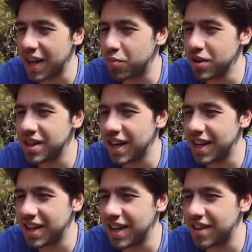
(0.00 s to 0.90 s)

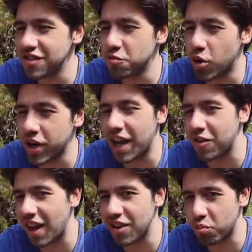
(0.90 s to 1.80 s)
It doesn't work
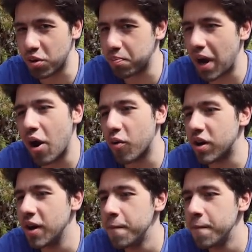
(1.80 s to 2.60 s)
as 1 power.